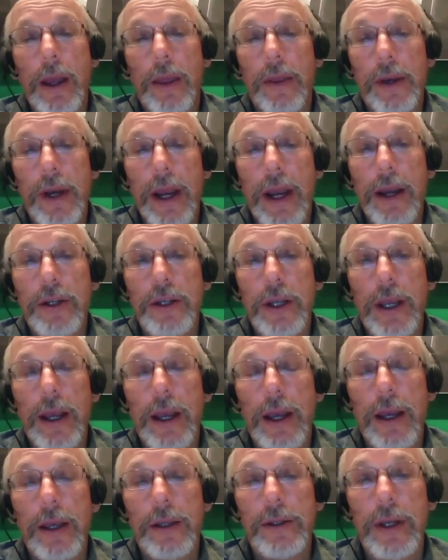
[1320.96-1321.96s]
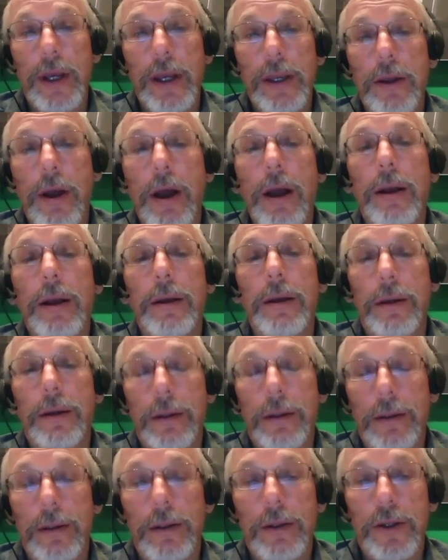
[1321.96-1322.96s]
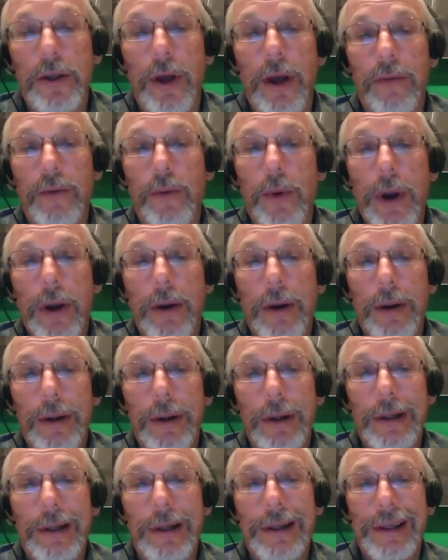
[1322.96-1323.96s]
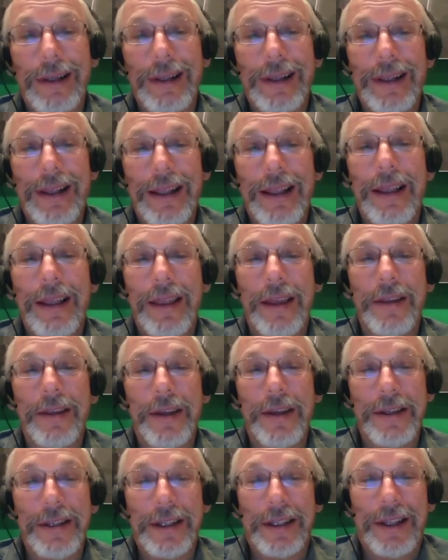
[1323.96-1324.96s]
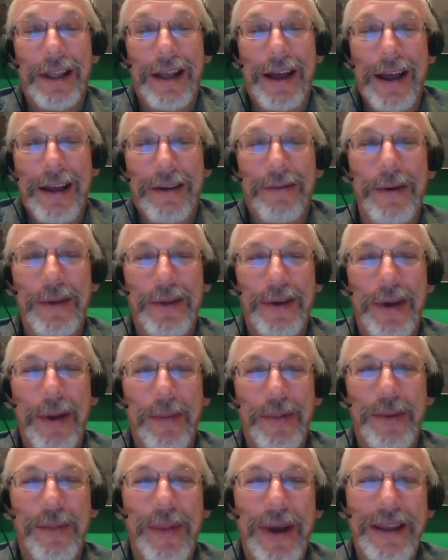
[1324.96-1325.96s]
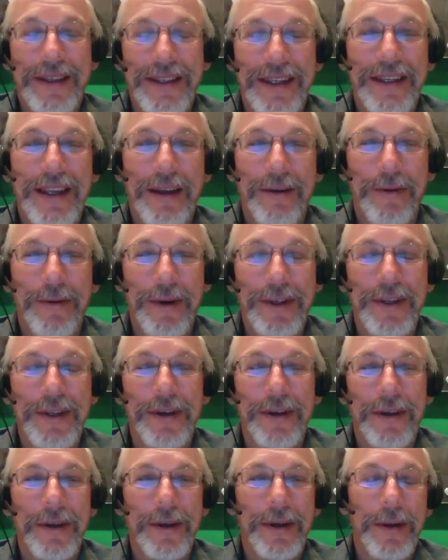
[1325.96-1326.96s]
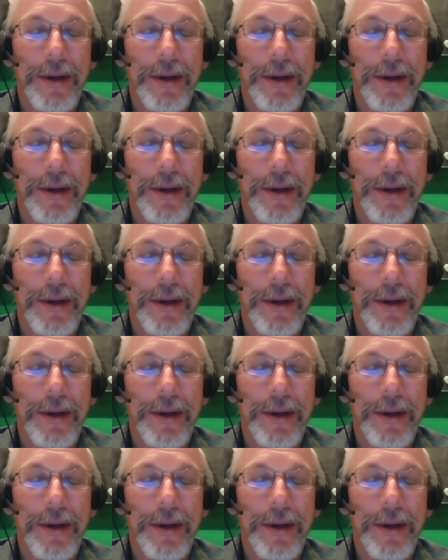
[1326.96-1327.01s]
that actually has a NOC software that does a lot with optimizing network. So,